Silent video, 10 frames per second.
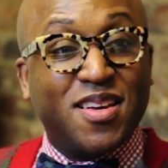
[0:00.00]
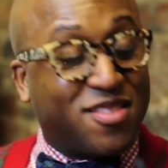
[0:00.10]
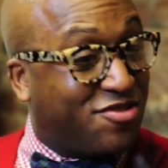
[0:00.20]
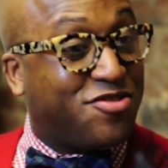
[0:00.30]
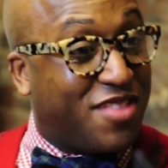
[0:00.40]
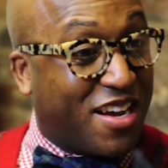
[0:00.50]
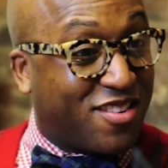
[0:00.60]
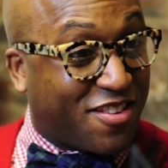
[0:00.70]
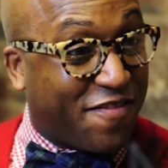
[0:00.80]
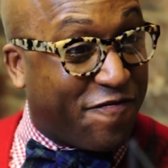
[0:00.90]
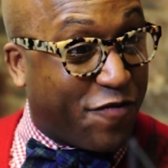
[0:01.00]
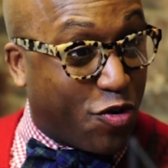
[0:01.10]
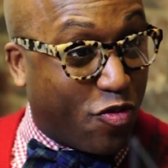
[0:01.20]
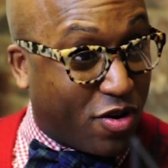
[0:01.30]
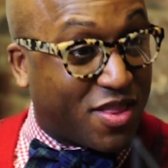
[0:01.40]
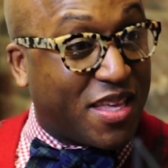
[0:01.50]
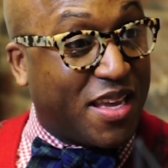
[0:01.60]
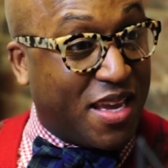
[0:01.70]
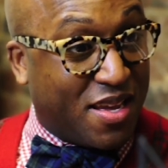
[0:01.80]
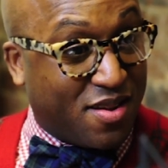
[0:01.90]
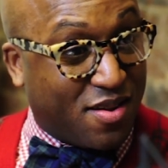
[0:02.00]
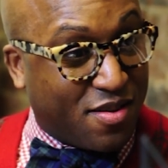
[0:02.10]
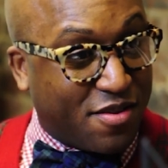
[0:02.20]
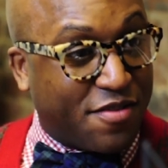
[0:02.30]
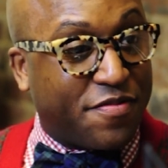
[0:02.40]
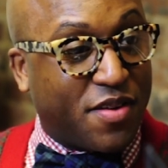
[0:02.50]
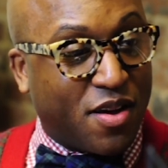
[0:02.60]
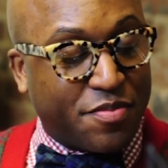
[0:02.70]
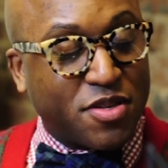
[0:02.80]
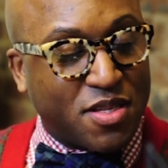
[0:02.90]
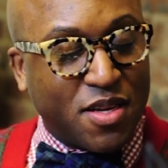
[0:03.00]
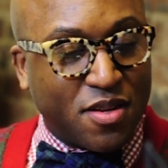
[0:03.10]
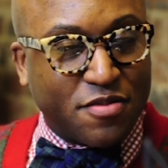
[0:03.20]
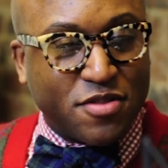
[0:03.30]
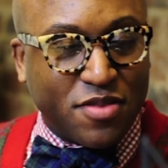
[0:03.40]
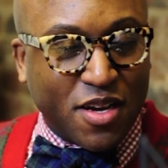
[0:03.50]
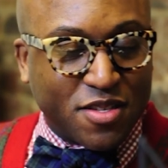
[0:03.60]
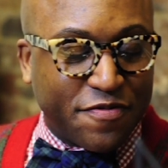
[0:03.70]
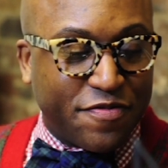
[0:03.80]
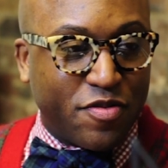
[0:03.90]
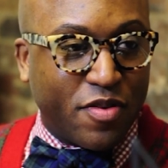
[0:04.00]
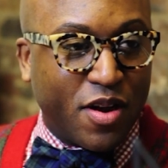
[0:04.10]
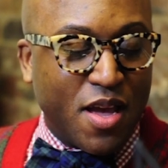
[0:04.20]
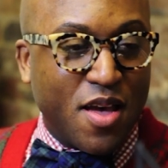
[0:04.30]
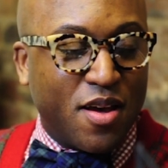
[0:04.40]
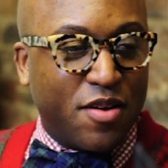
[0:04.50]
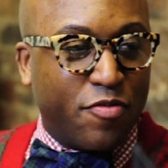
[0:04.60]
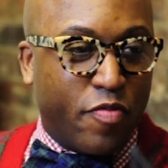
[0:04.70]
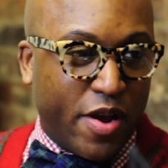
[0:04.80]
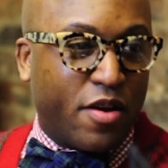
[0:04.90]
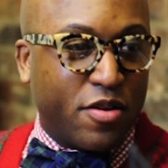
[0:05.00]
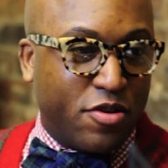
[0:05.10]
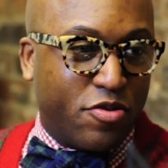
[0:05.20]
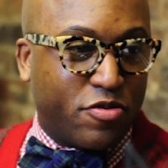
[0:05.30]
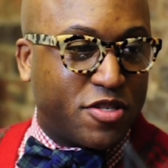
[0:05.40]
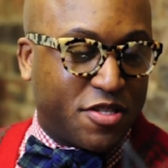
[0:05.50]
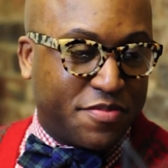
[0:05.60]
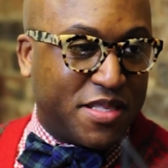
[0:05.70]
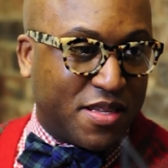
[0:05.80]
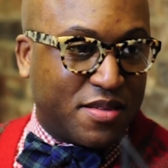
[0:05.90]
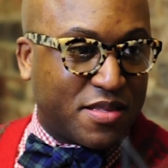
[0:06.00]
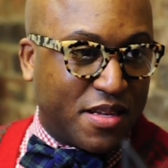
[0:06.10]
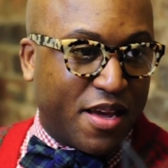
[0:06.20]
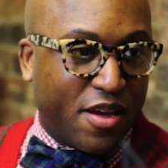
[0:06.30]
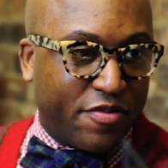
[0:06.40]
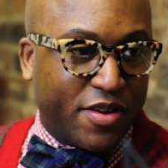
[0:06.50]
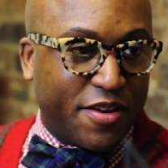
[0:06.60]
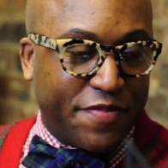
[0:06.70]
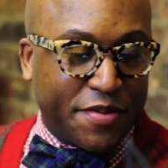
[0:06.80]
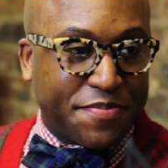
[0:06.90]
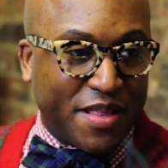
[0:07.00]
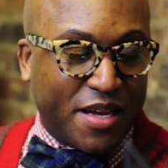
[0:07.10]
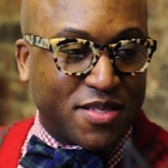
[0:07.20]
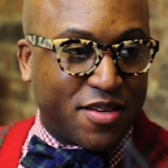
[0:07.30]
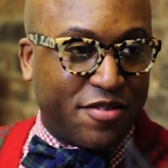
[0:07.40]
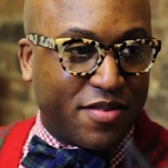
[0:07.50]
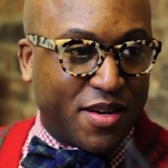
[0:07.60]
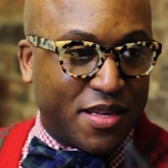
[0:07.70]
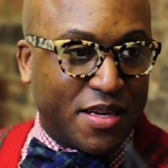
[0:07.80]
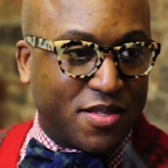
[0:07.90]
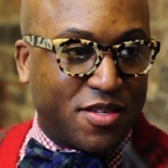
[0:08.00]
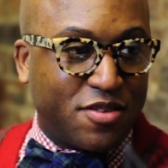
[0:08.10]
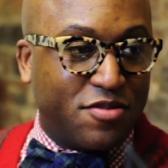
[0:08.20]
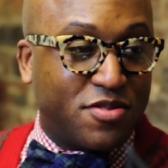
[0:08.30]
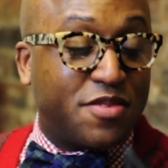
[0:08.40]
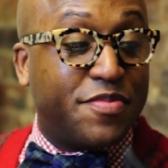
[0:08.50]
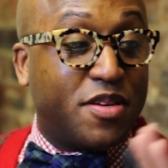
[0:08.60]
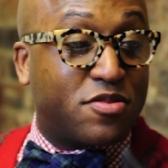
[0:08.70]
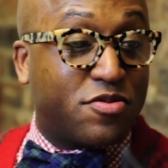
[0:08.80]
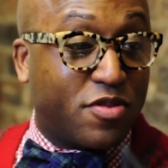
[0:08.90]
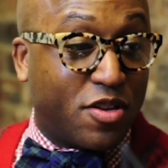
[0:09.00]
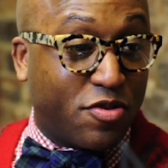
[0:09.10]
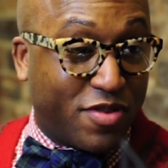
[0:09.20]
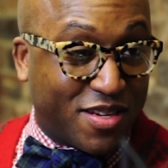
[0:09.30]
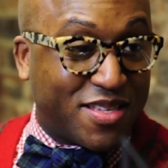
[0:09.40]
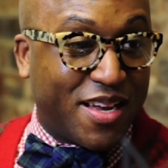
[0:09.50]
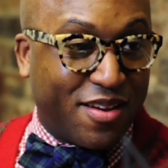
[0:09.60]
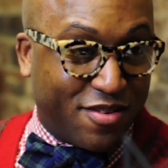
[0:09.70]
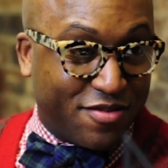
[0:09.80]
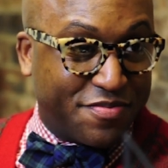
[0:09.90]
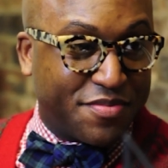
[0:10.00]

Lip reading: to 2004, almost the end of 2004. Where Nordstrom's is now in Phipps Plaza here in Atlanta, used to be a store of Lord & Taylor.